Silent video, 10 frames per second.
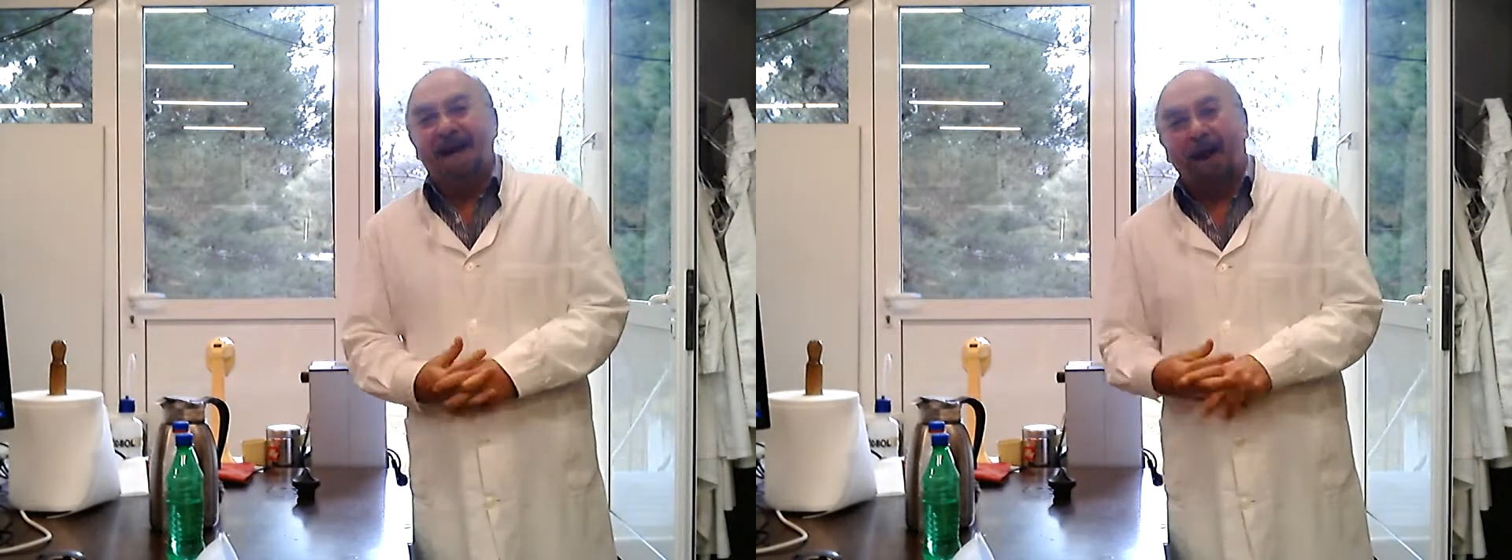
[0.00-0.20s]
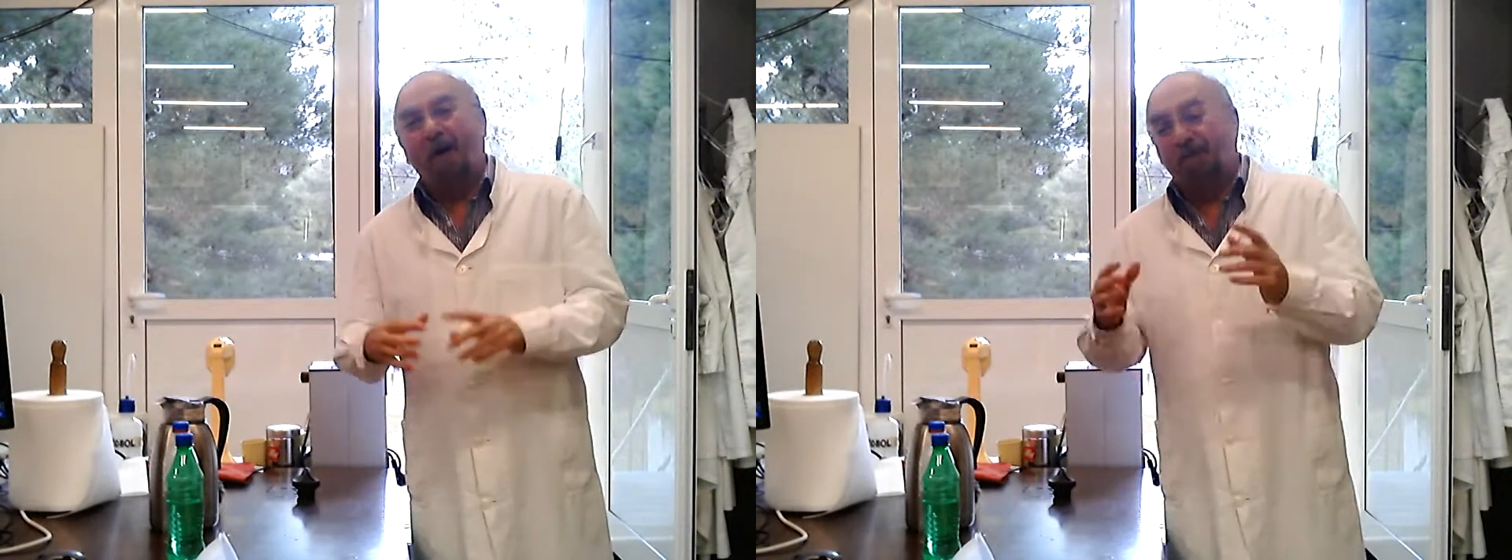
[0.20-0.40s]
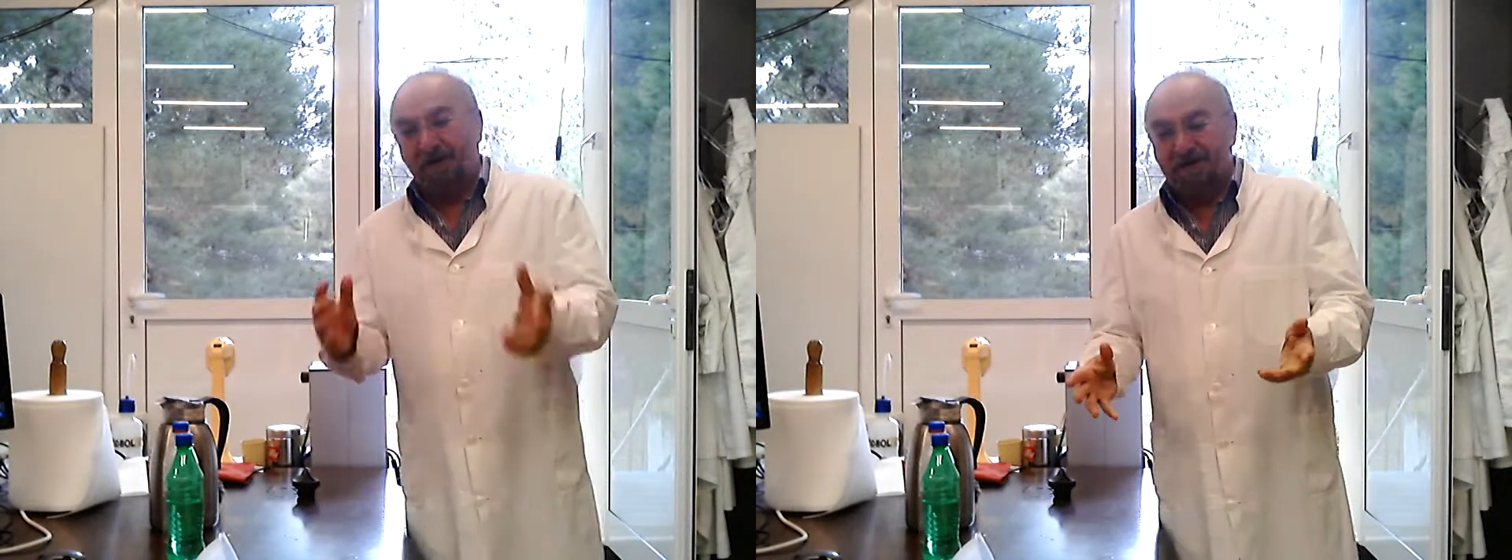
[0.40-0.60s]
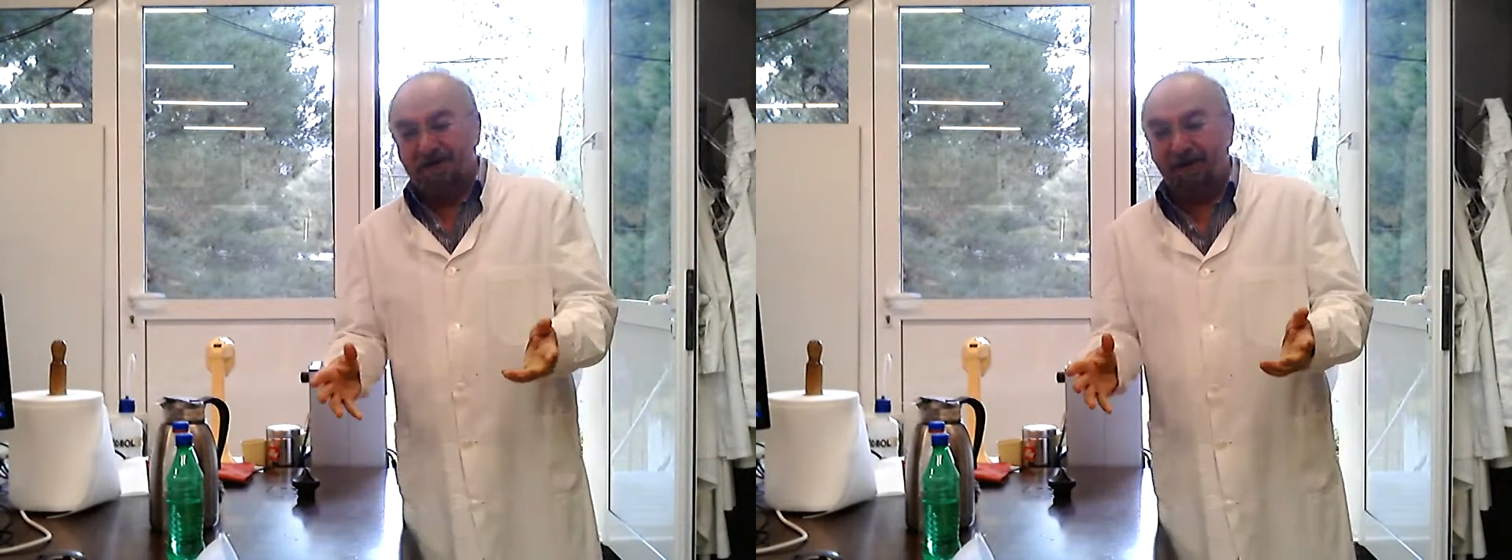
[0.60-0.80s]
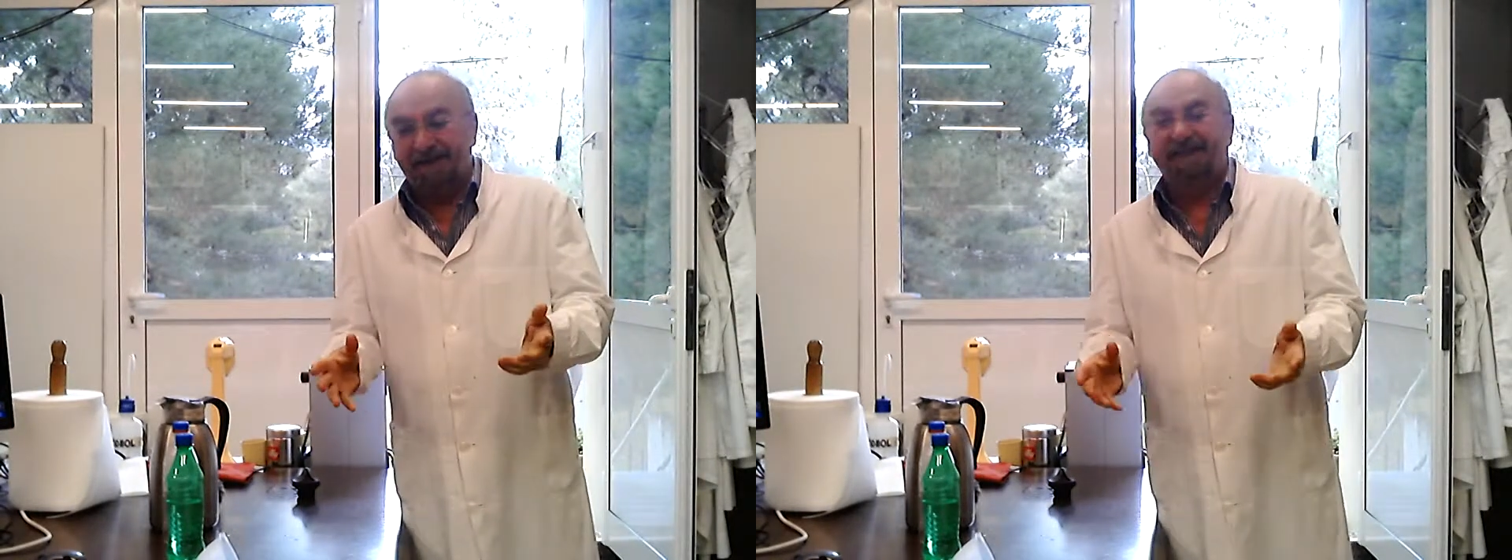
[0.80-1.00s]
I hope you
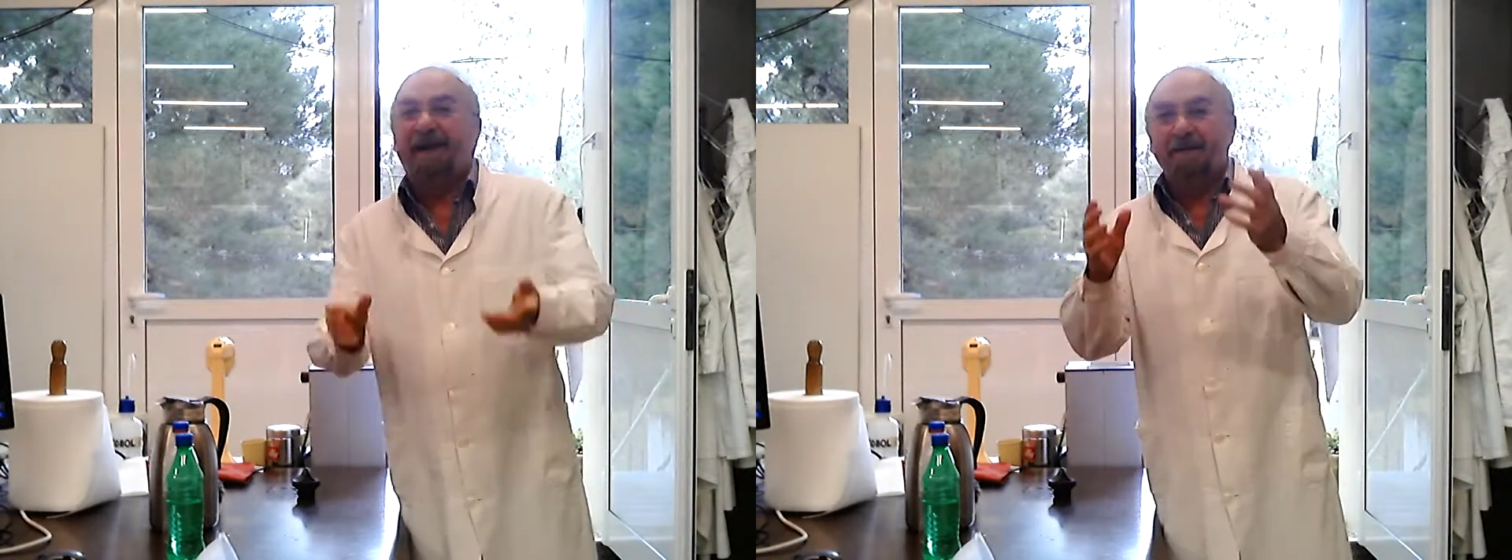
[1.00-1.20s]
enjoyed it, and